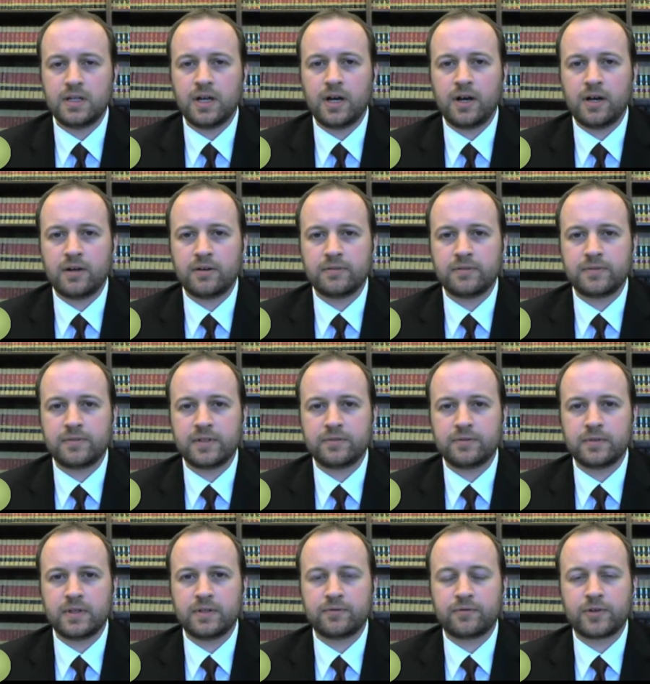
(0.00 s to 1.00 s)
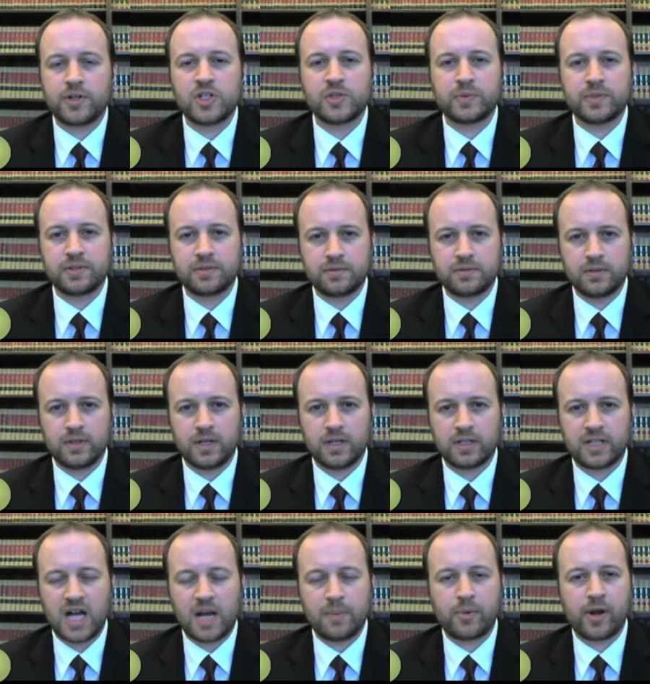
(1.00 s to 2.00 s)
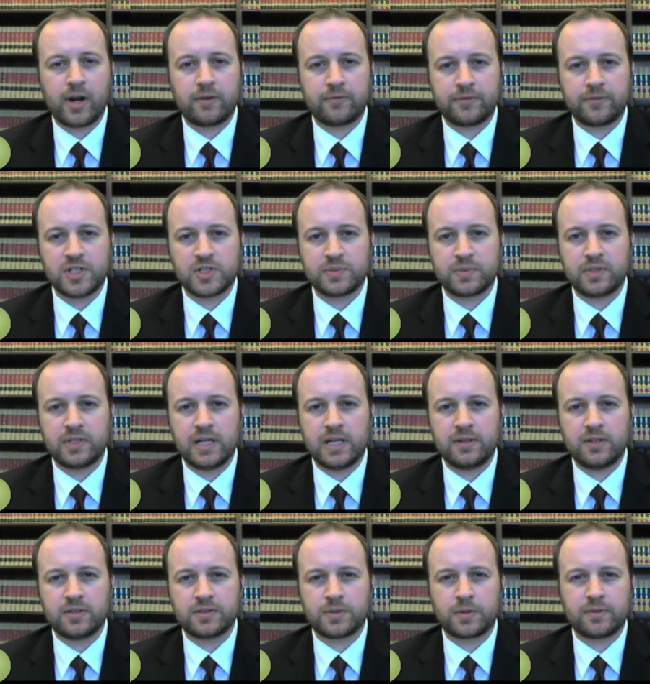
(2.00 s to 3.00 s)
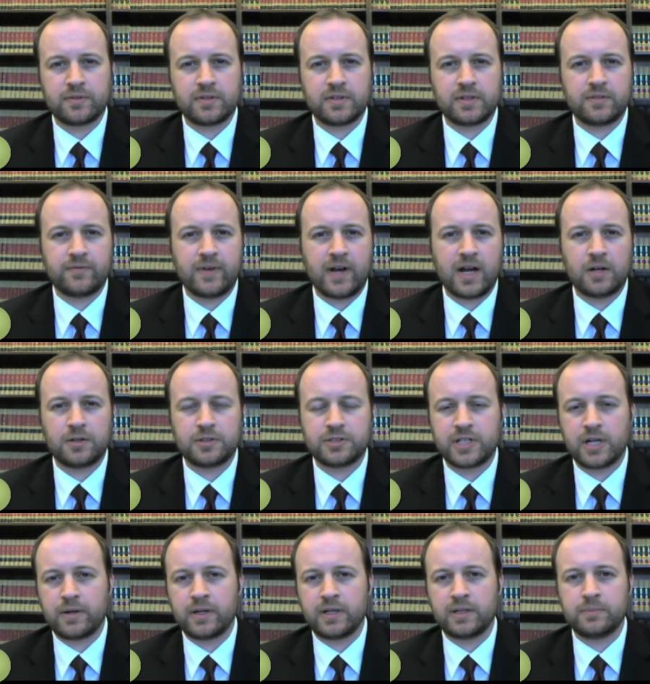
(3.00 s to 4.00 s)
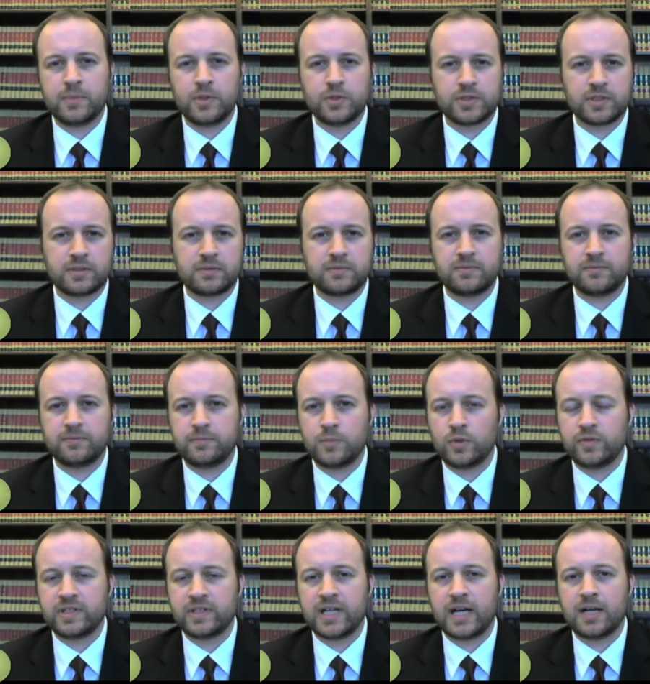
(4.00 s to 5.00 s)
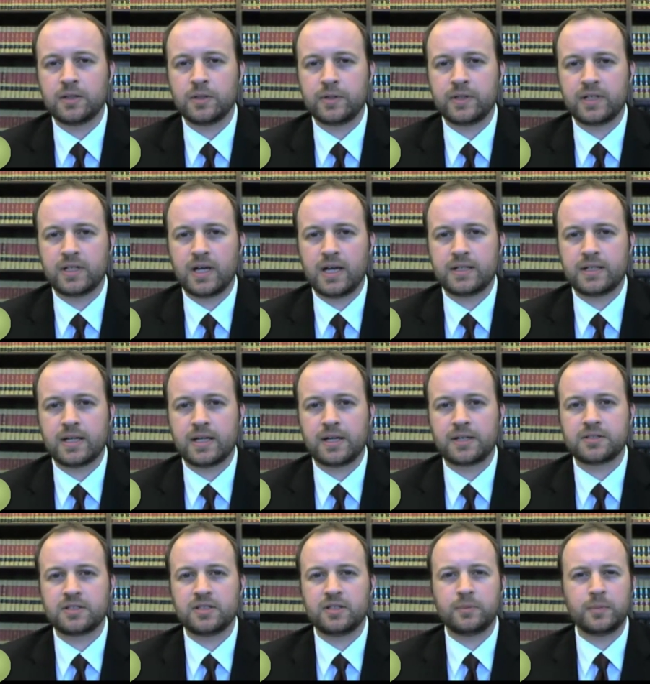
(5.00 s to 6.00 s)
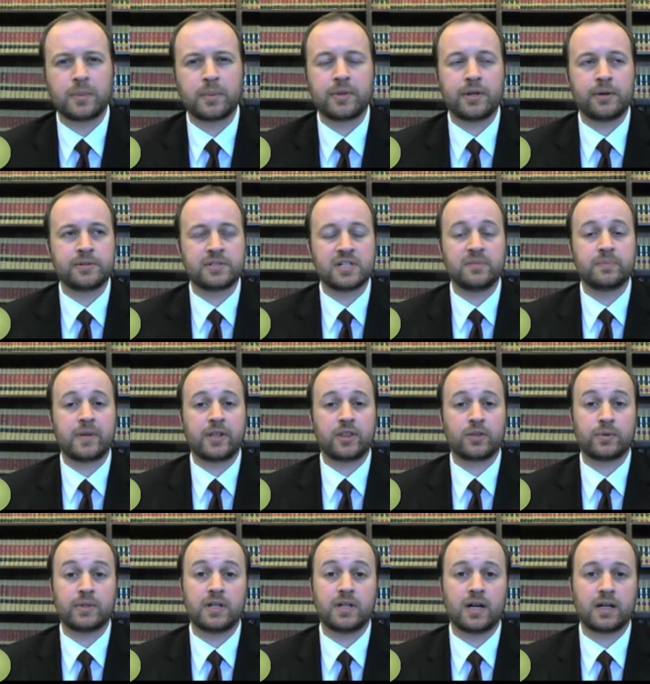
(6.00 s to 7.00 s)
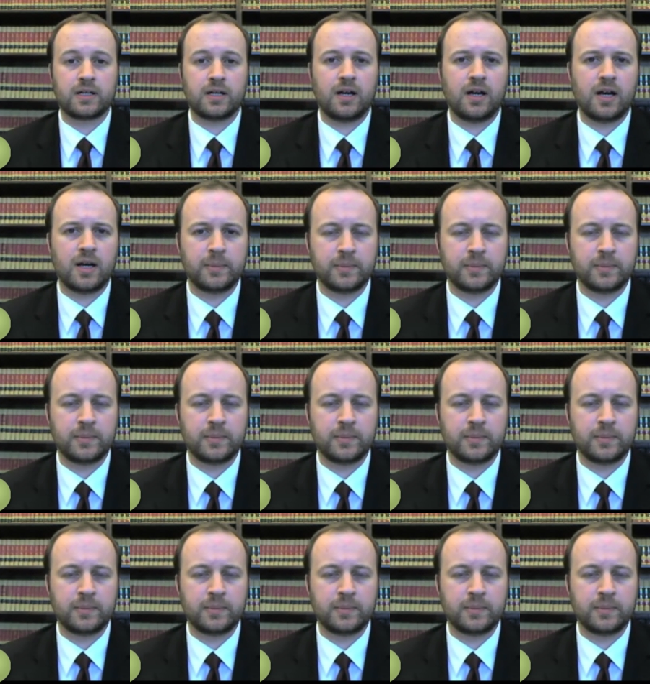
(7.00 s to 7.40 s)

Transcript: of in infringement, uh, copyright infringement in sort of the file sharing, music, movie downloading context. You remember there was m p three dot com,